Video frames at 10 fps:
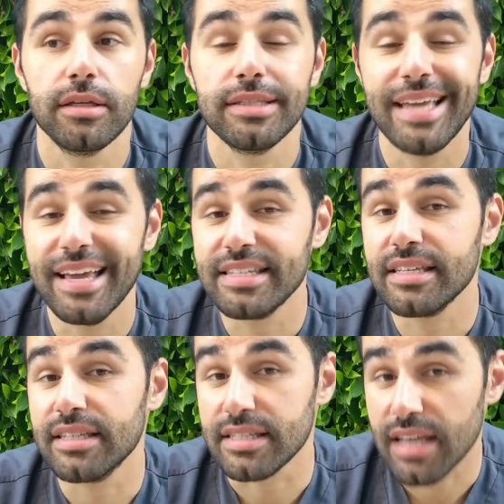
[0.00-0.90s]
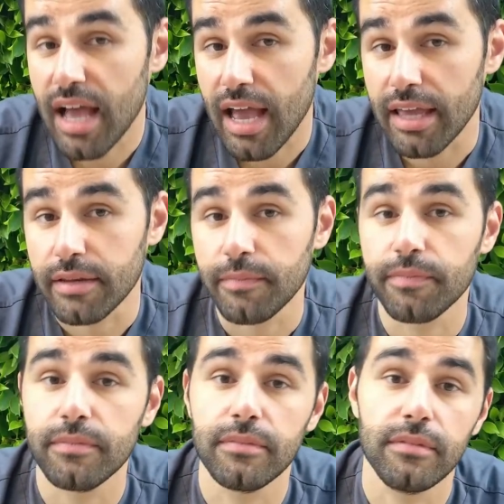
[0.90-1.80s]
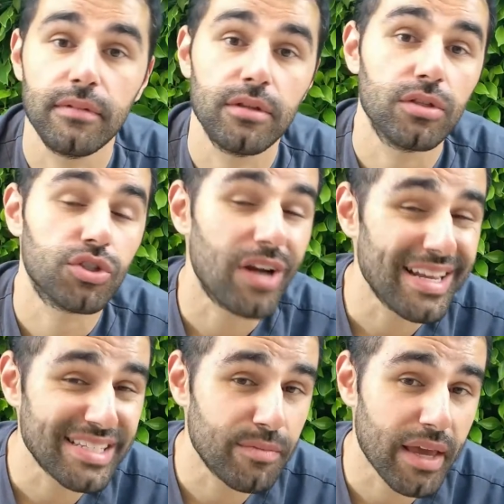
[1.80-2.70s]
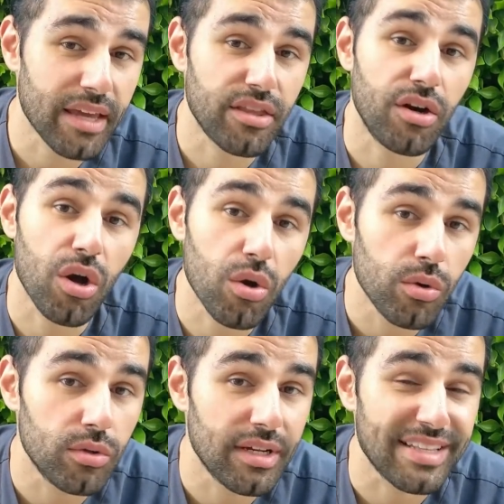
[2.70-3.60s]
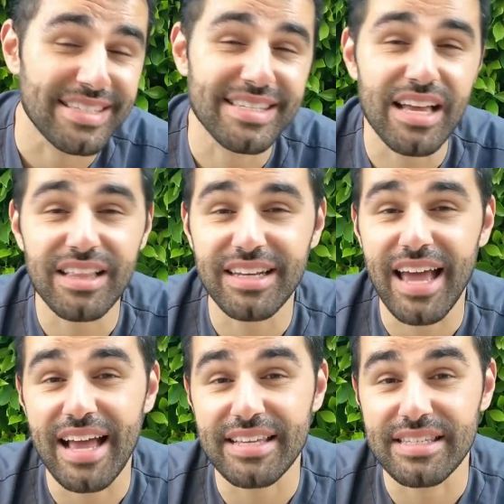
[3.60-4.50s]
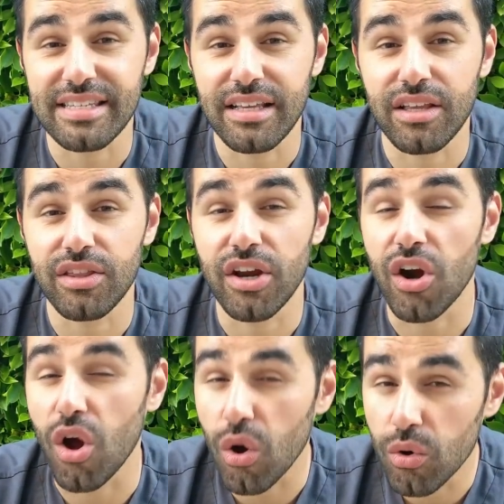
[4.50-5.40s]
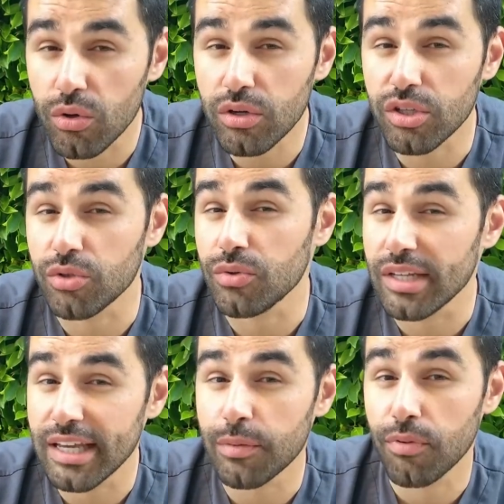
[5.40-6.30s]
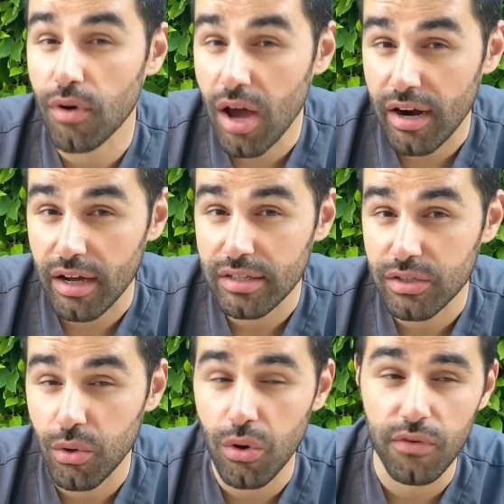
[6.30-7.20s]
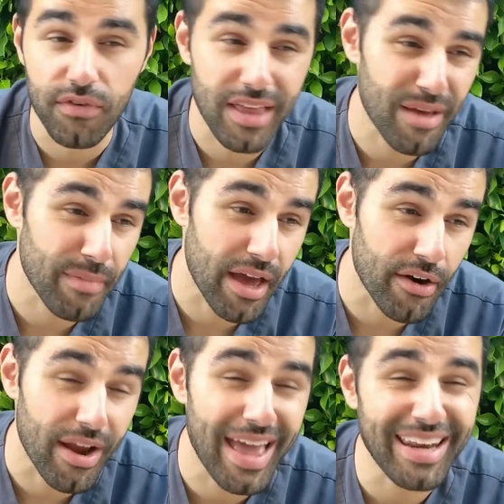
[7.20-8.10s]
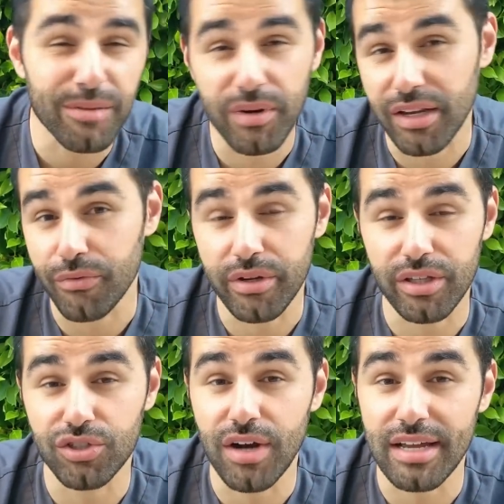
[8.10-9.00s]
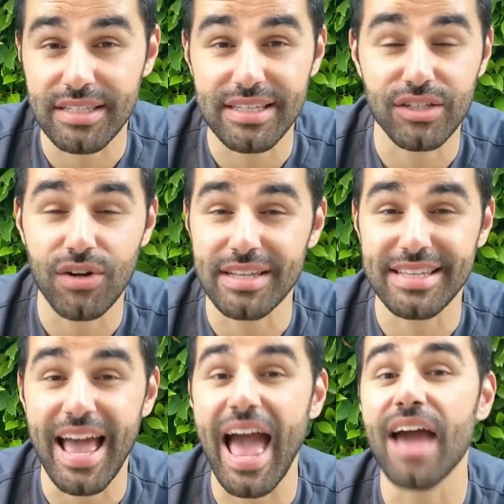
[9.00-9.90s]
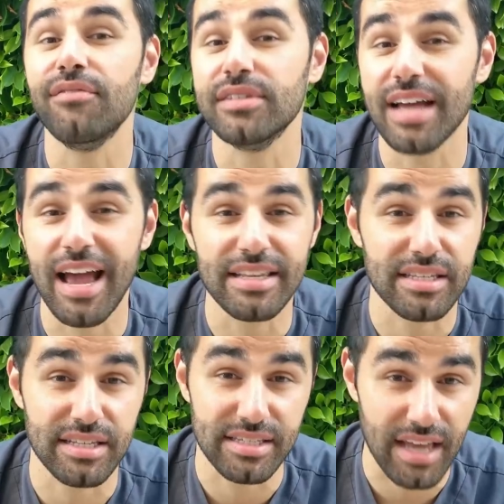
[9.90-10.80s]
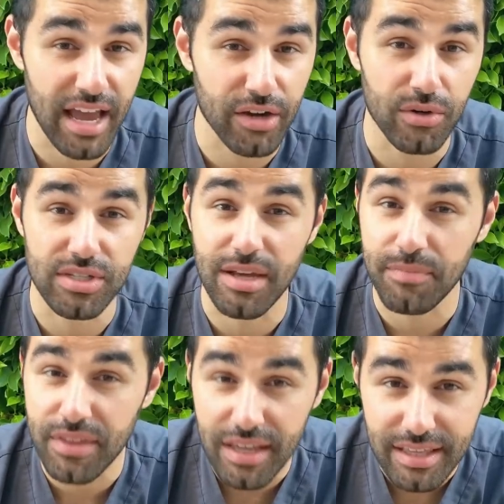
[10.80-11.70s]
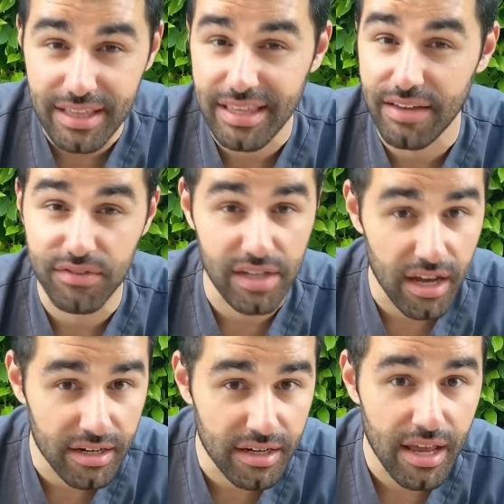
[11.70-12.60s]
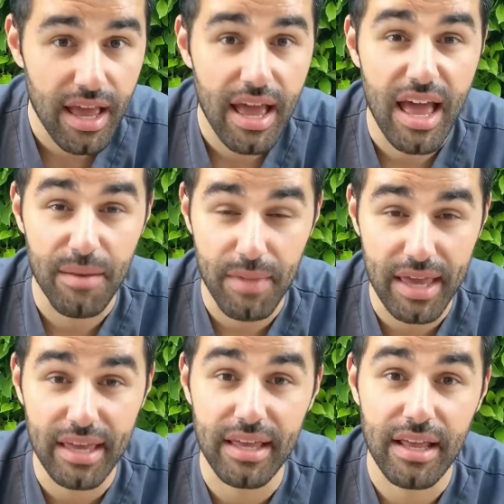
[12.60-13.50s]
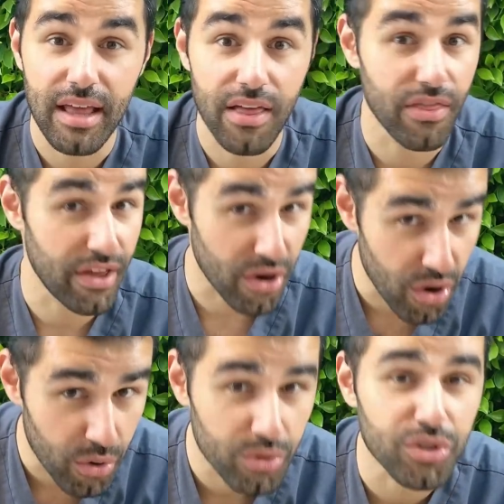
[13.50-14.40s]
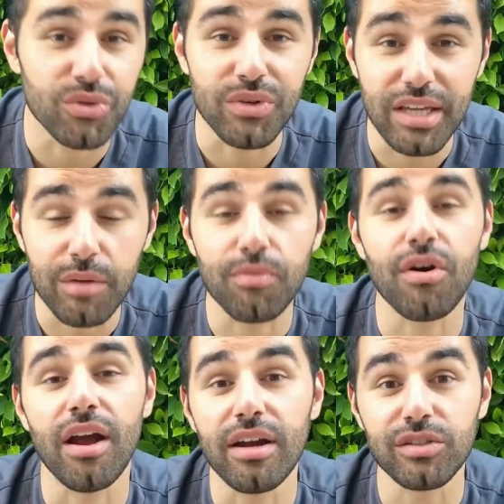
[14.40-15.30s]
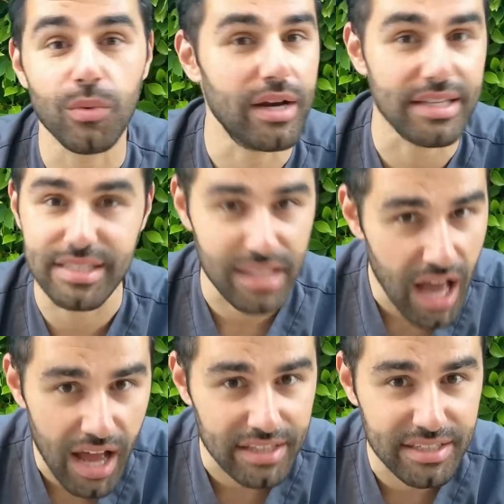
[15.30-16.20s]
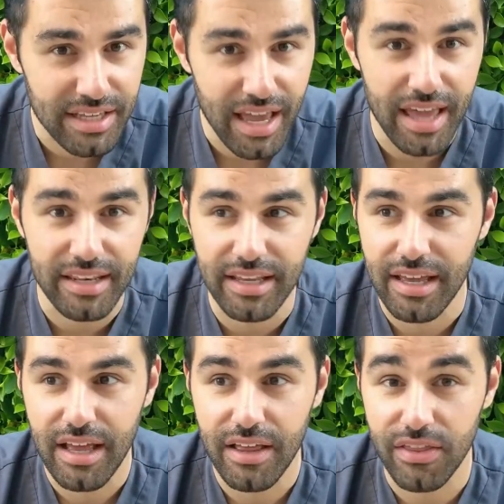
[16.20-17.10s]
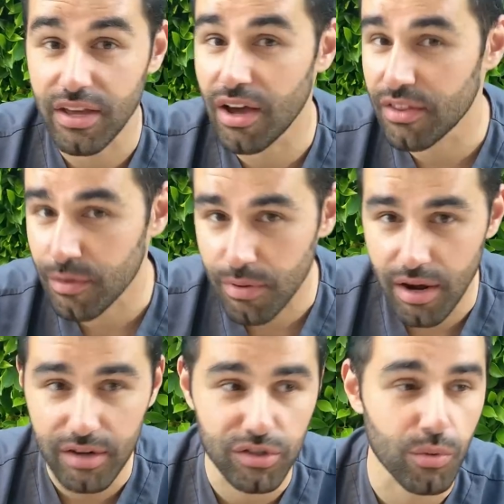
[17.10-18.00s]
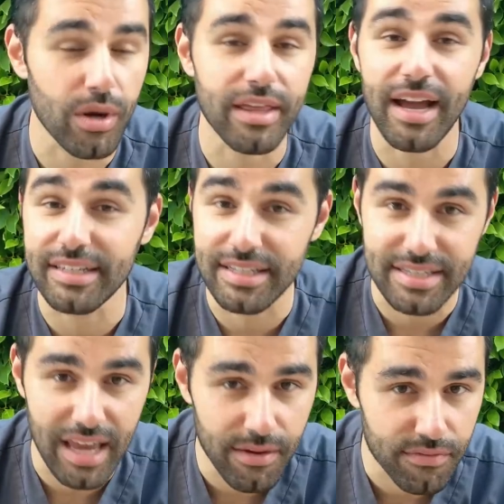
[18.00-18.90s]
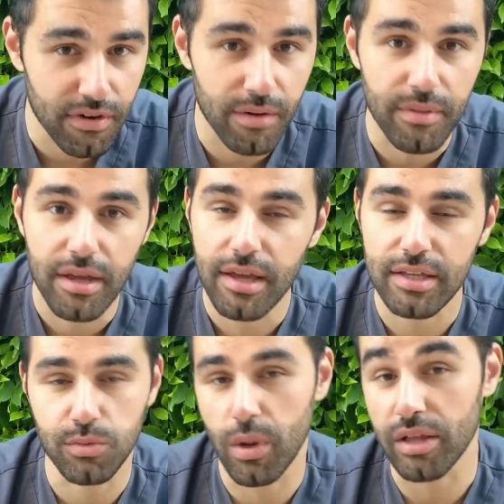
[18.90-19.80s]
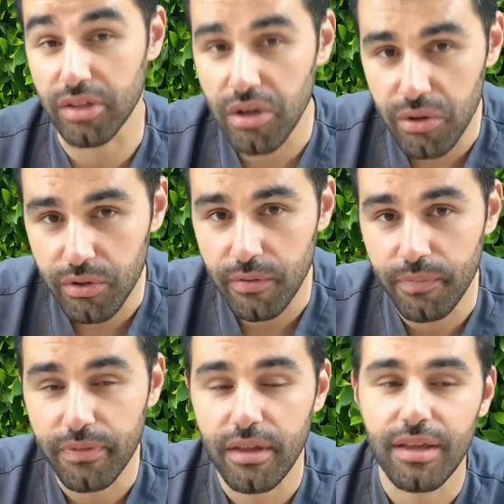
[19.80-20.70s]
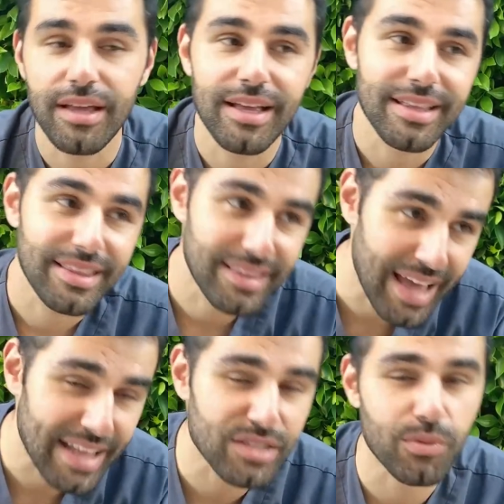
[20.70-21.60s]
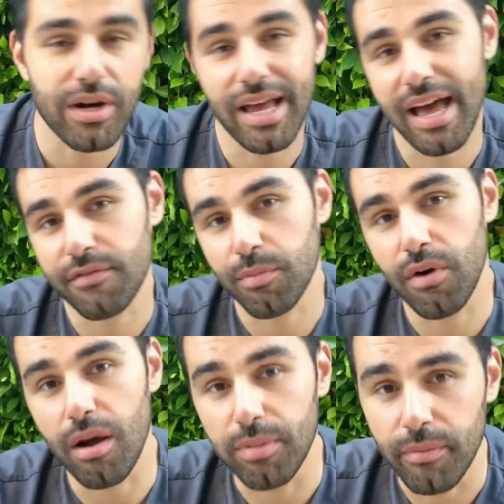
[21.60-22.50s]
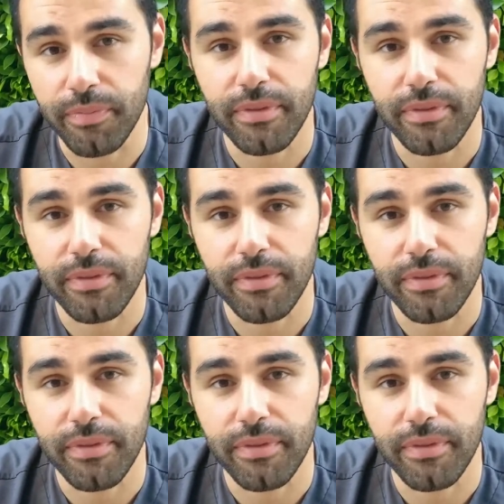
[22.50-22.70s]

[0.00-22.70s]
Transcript: takes a design, tries to make it their own, and sell it as their own unique product, or for that matter, anybody really tries to advertise a design or something that they've done and make it their own unique product when it's not, and the other product or where the ideas came from is well known, that's where I have a problem.